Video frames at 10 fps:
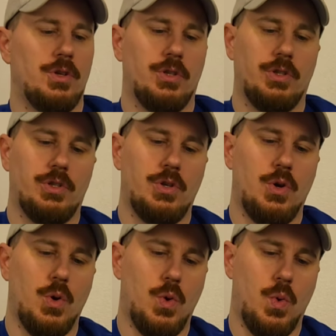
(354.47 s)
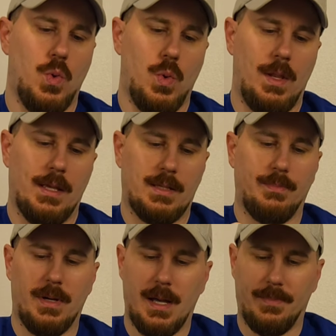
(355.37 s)
So let's
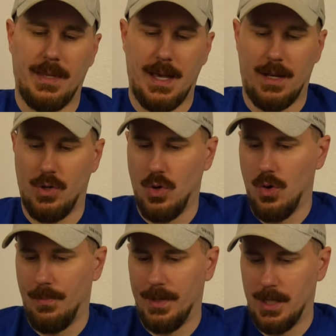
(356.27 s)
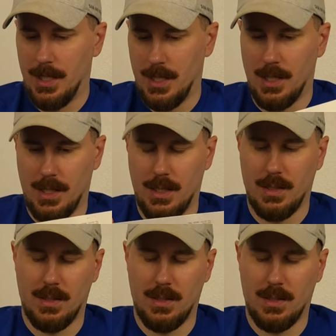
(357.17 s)
pop that open.